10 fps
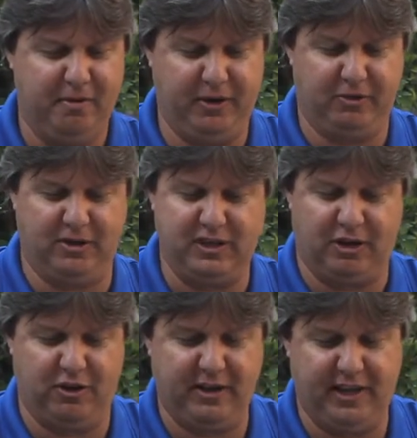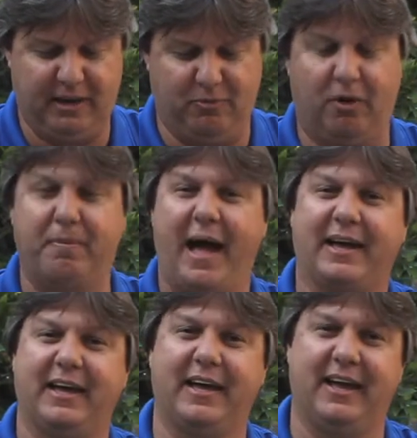because they couldn't get them all back
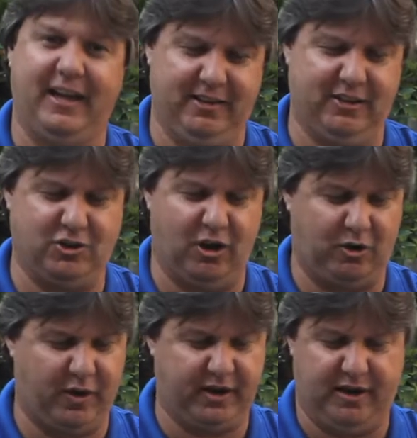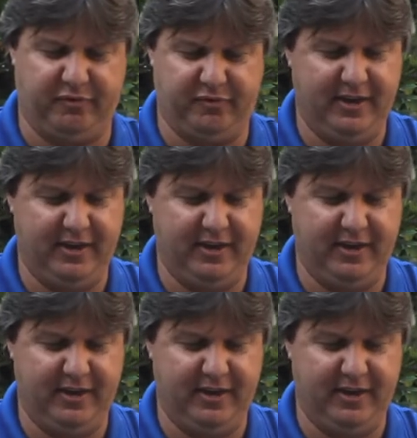in the jar quick enough.